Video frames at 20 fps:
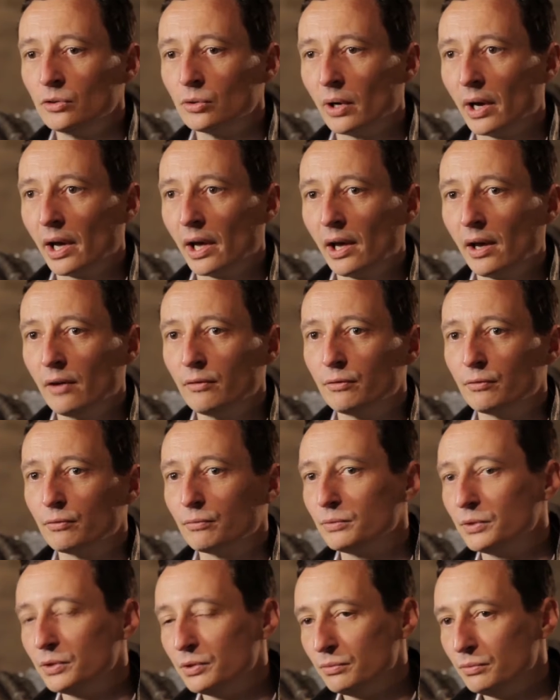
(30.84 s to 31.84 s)
So I have
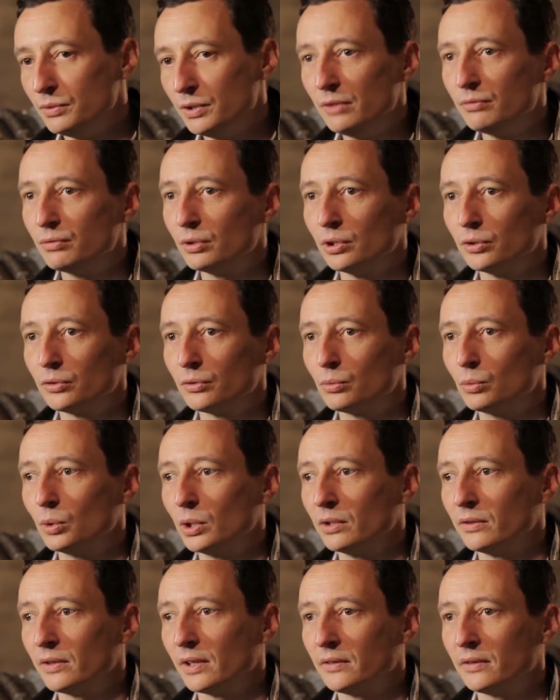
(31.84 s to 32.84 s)
different
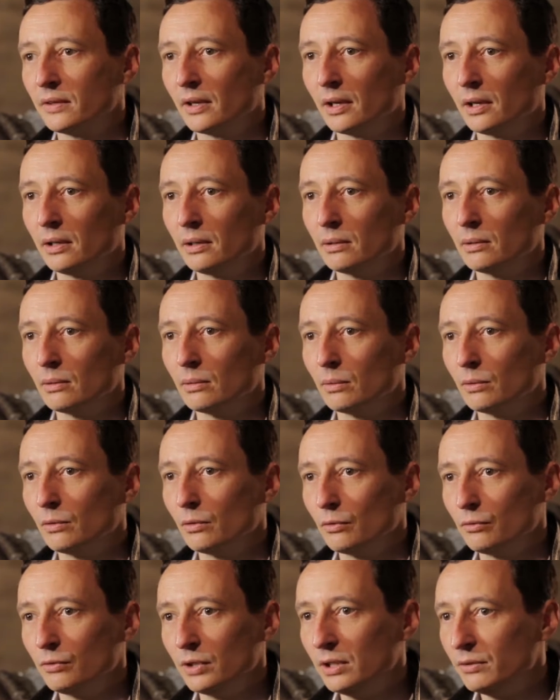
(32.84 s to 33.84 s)
ones that I
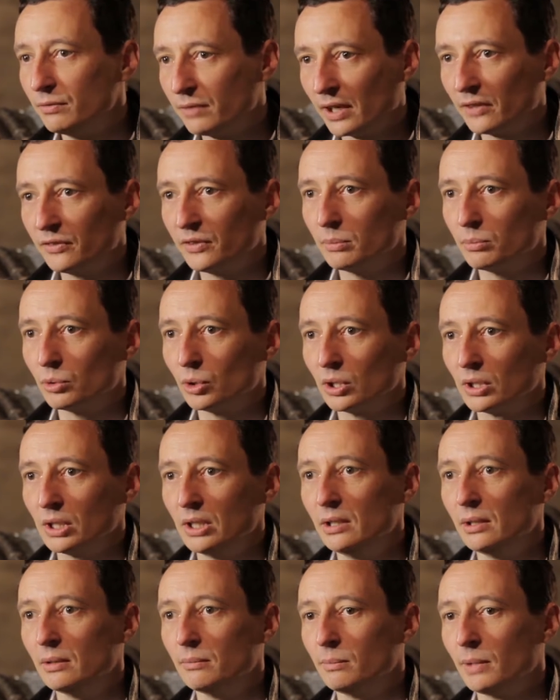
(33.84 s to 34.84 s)
vinify
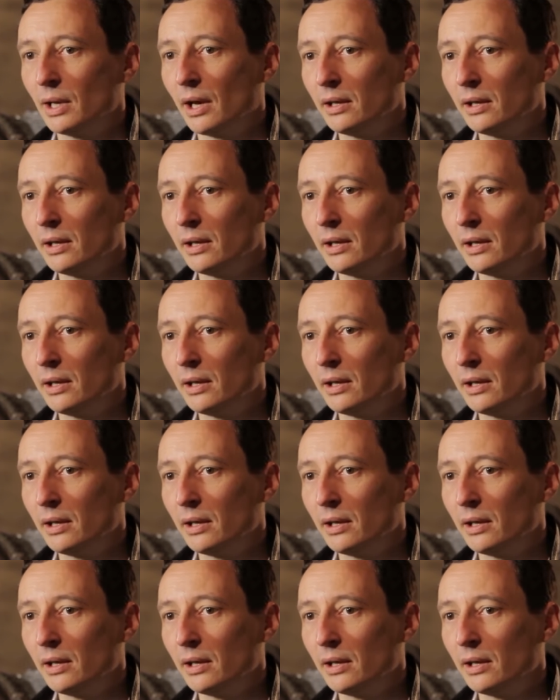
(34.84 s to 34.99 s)
separately.